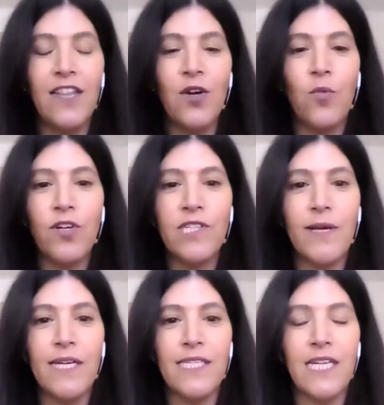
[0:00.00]
their
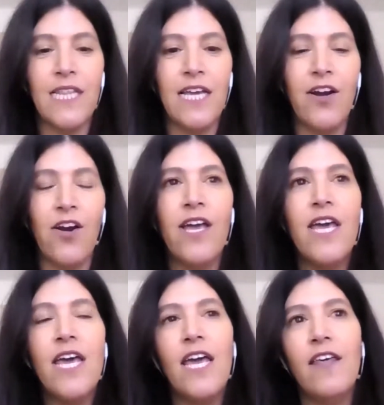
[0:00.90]
workspace, in their
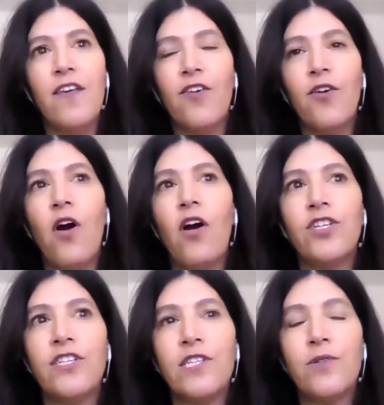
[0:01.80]

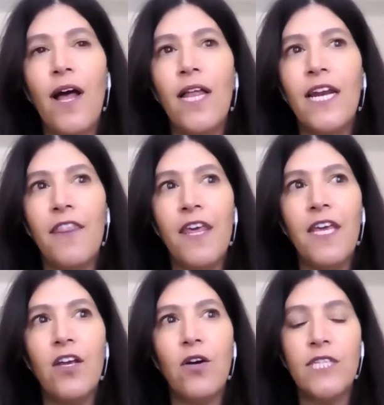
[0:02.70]
garages as well. And I think
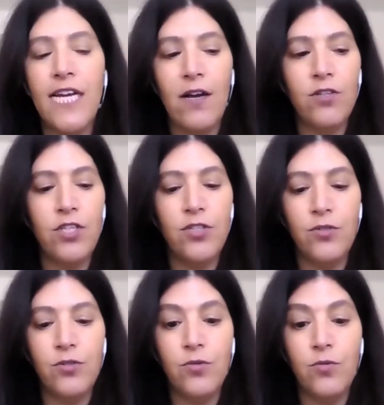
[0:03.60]
it goes down
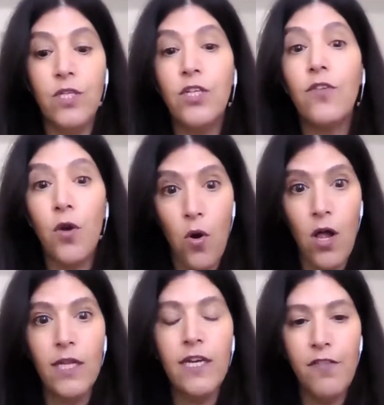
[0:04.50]
to, the
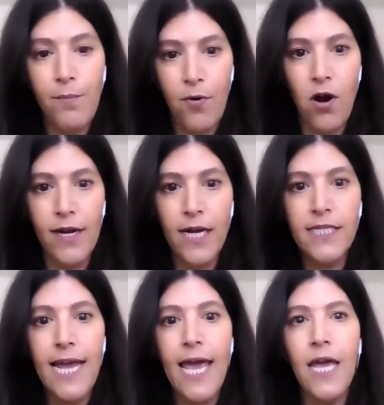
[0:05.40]
quality of the product
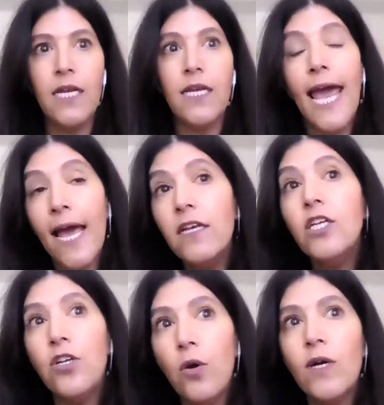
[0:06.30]
and
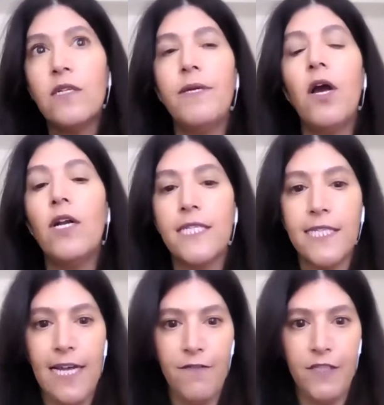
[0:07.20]
to be honest, a
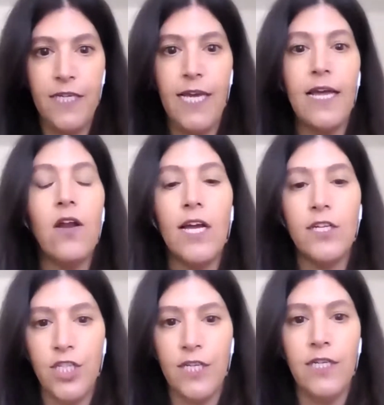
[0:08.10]
safety and
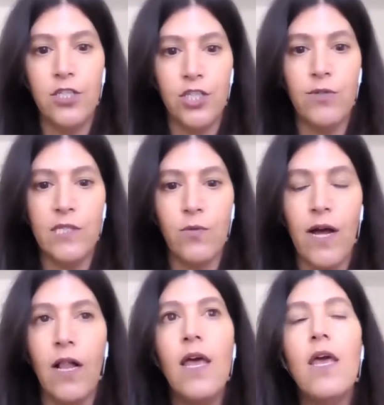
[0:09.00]
hygiene issue as
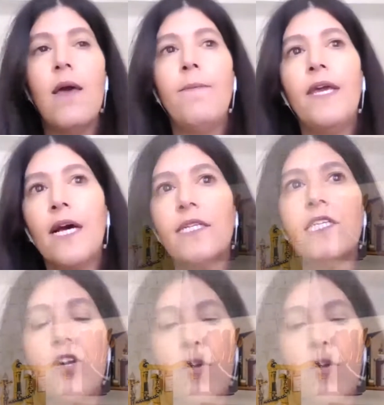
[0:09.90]
well. Because it's